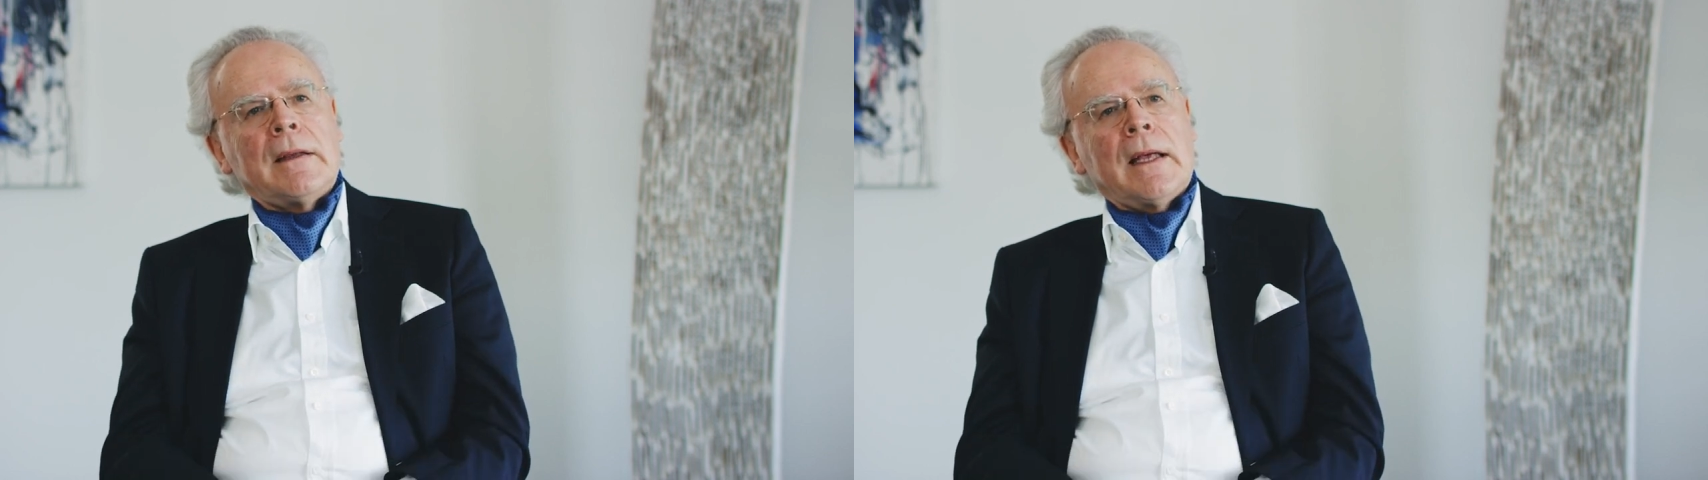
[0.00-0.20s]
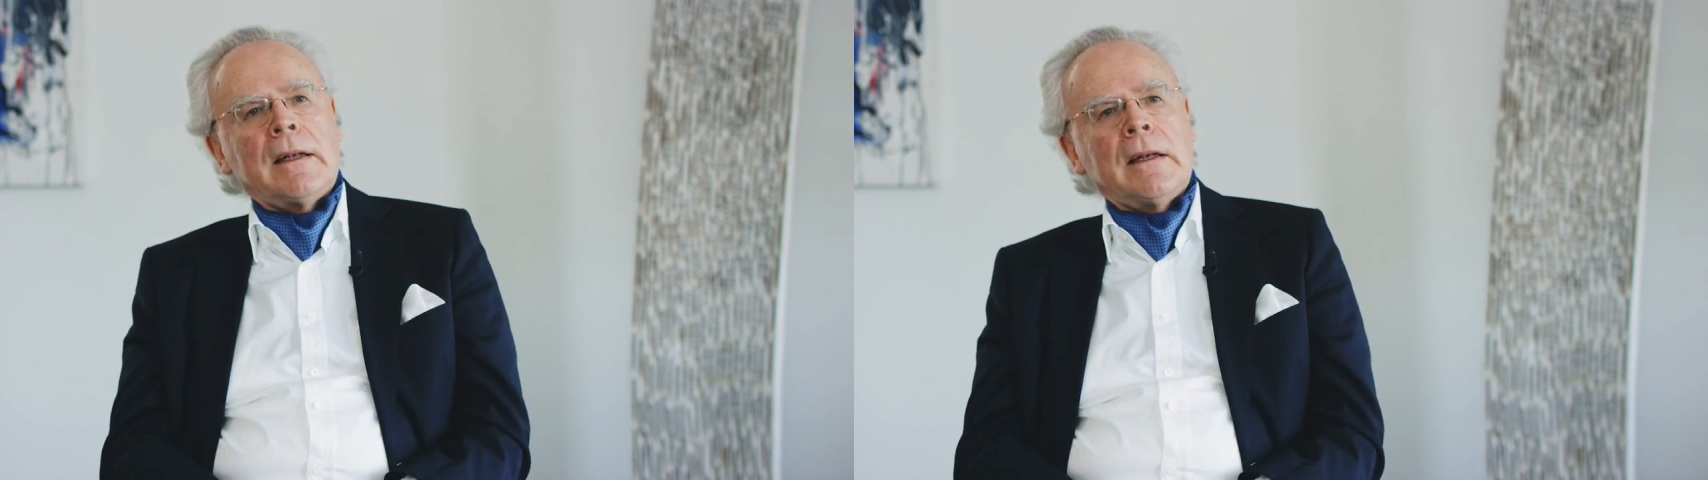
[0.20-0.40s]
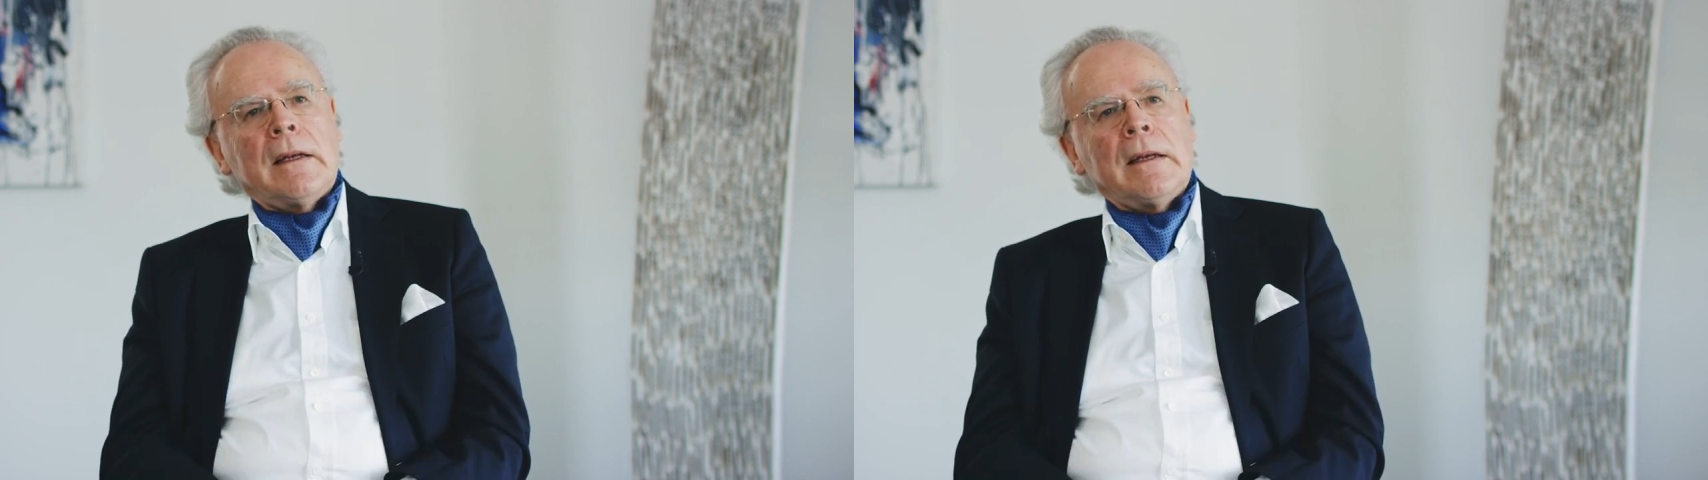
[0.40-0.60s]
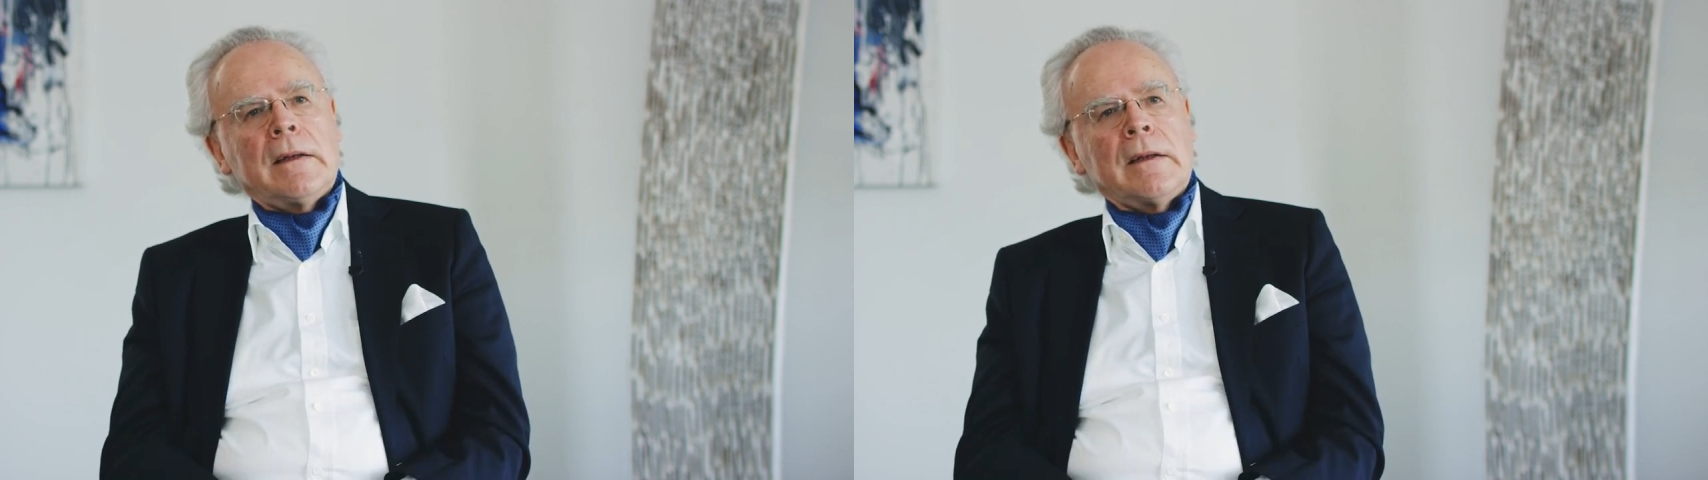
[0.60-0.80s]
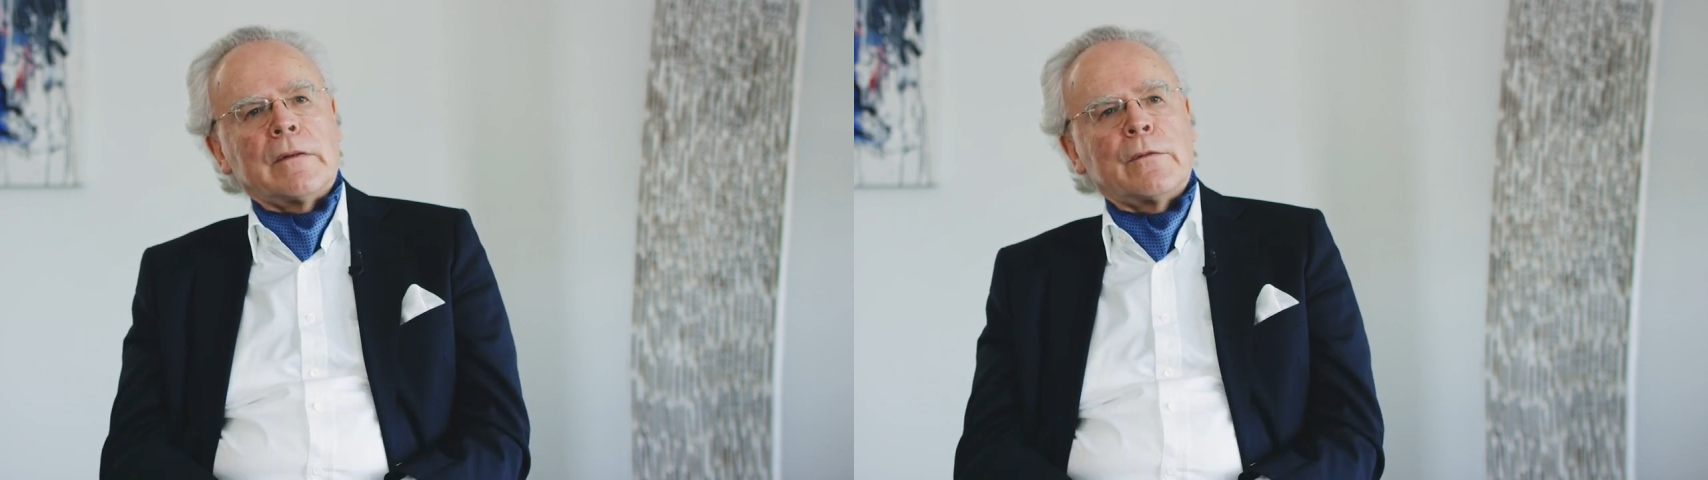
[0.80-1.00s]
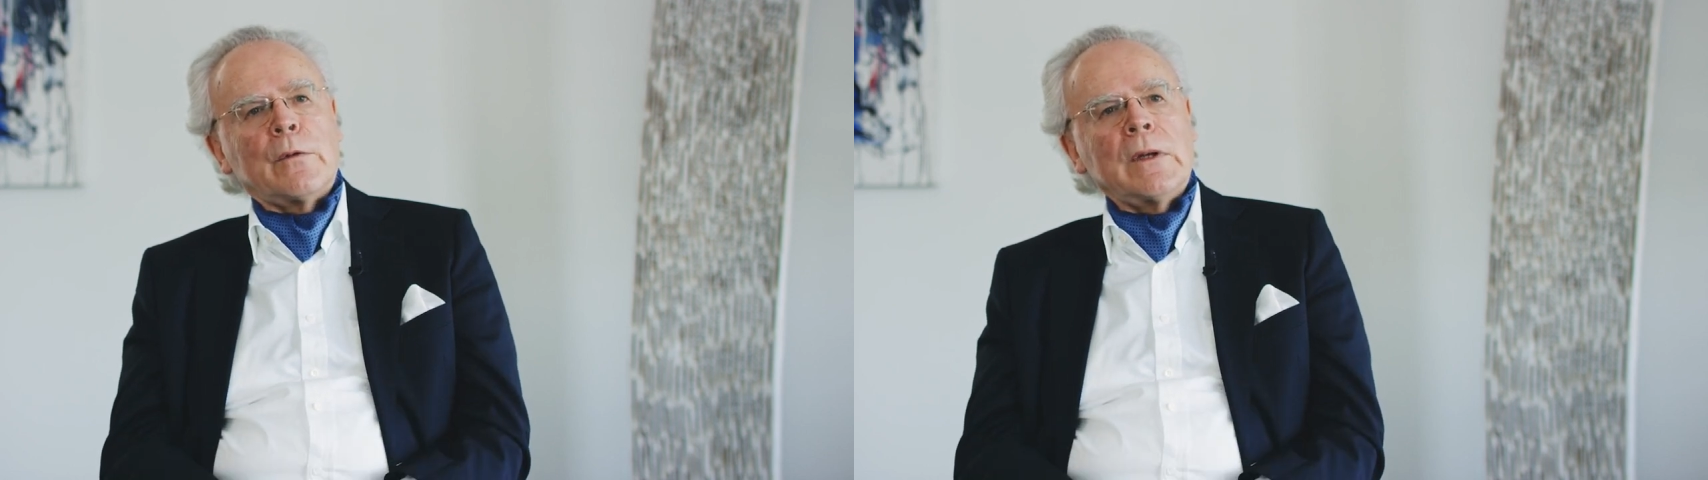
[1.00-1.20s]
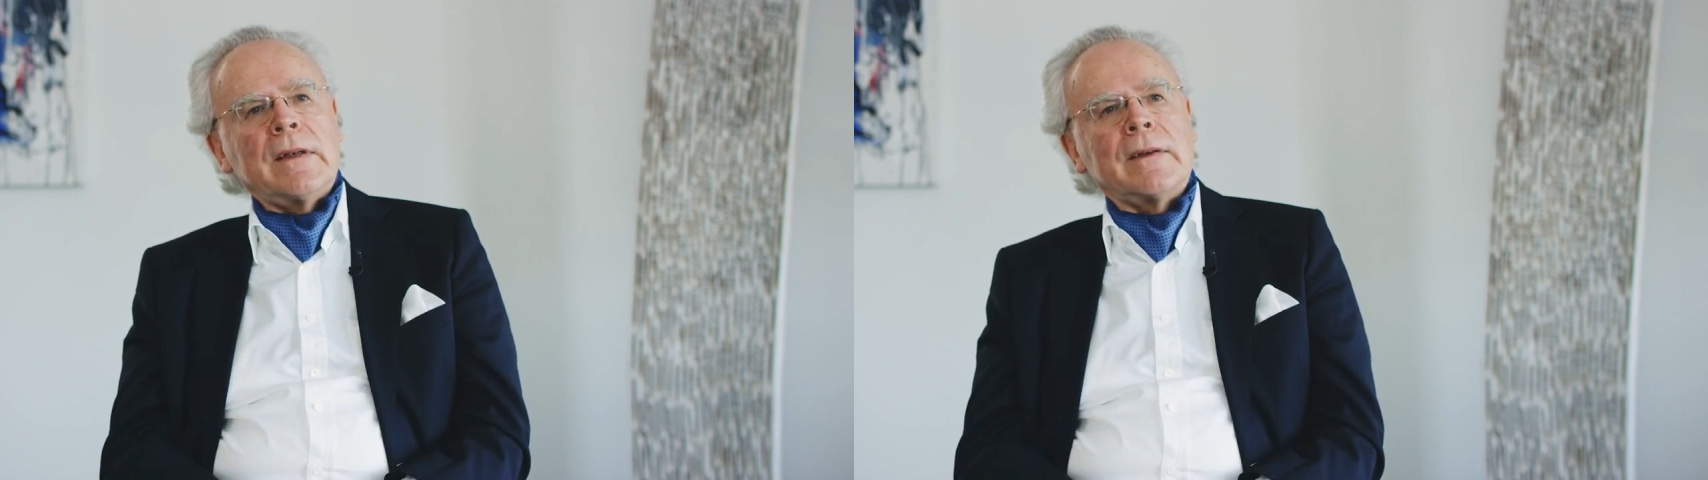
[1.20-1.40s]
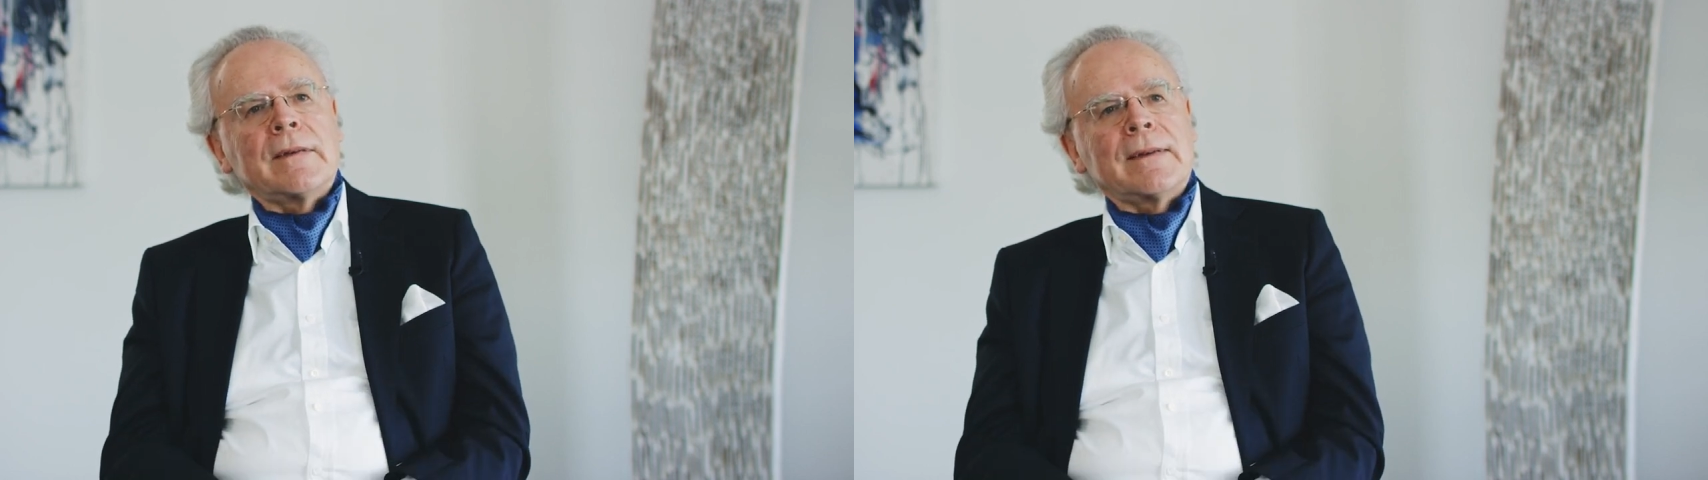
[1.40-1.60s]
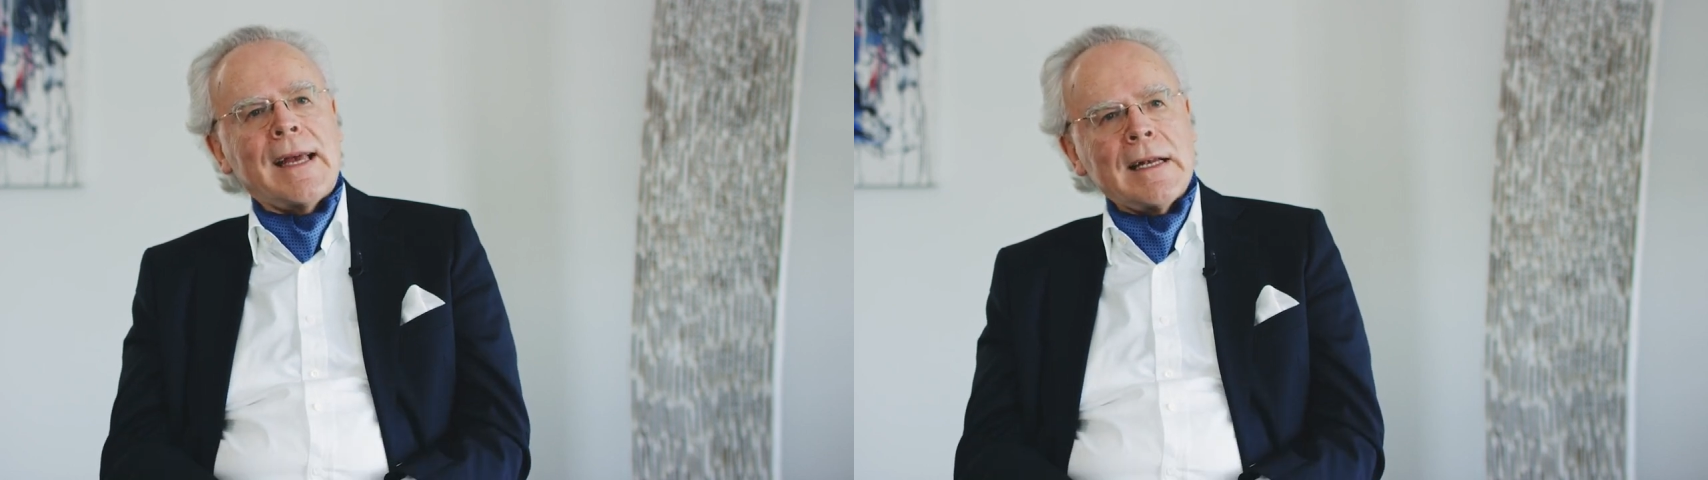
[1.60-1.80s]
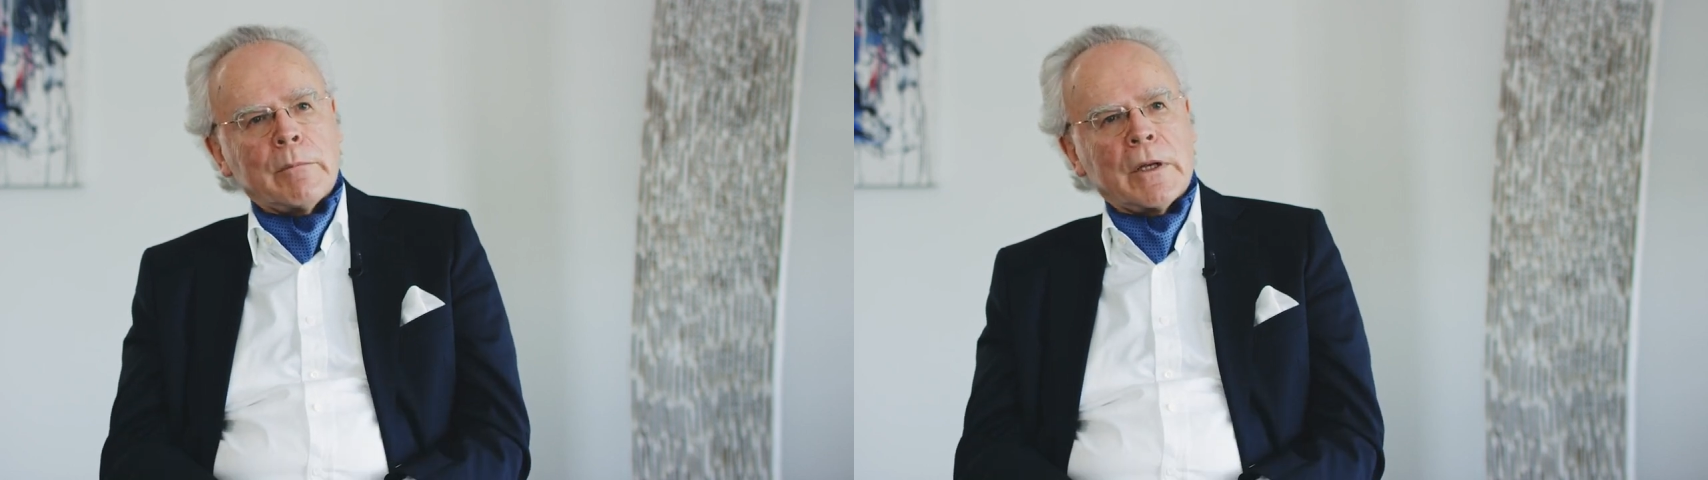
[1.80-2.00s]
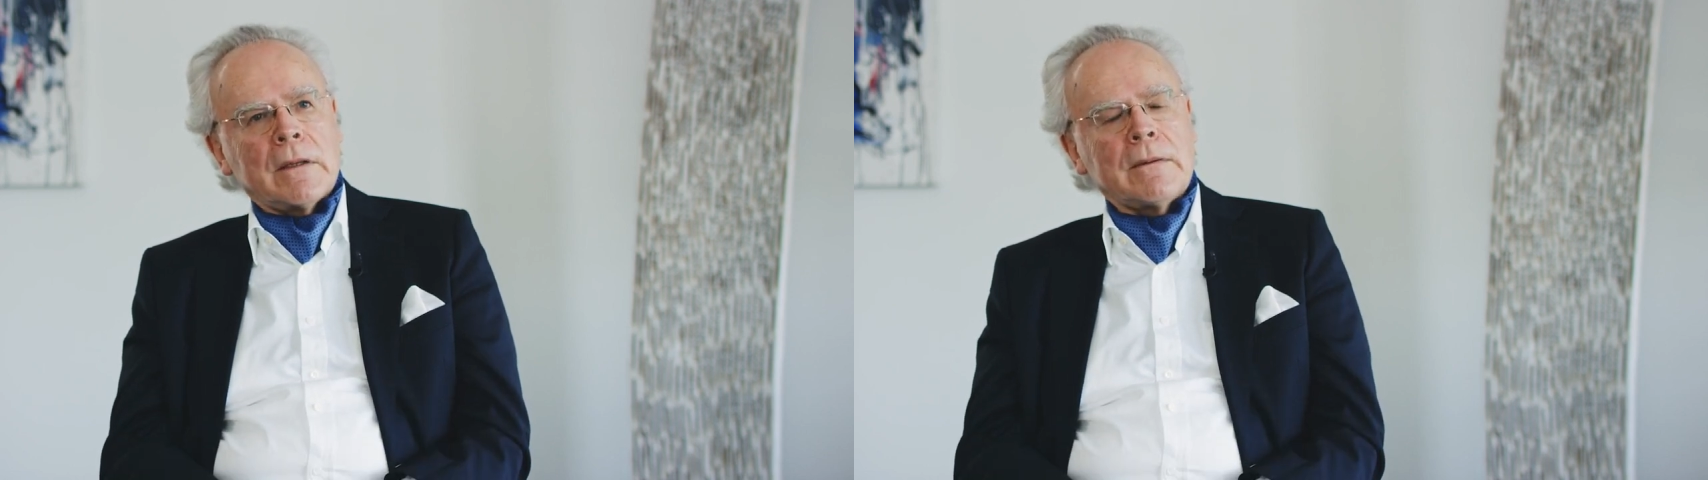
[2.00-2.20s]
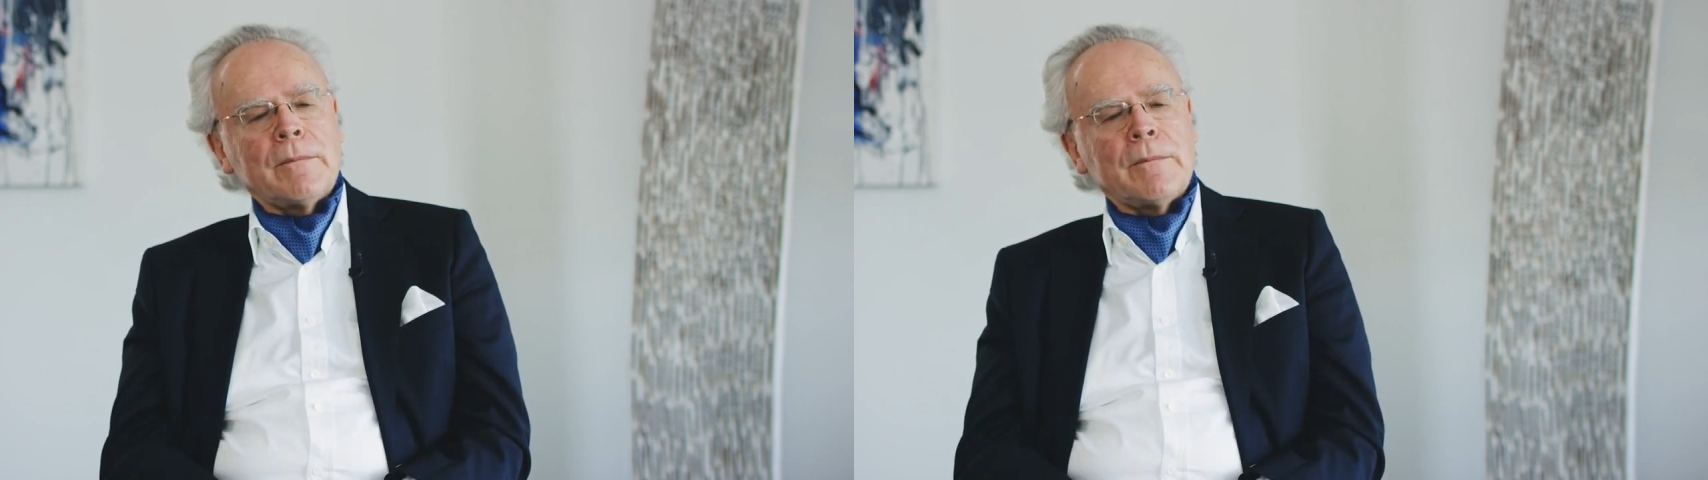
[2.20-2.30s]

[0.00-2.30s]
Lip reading: then it is fully scalable.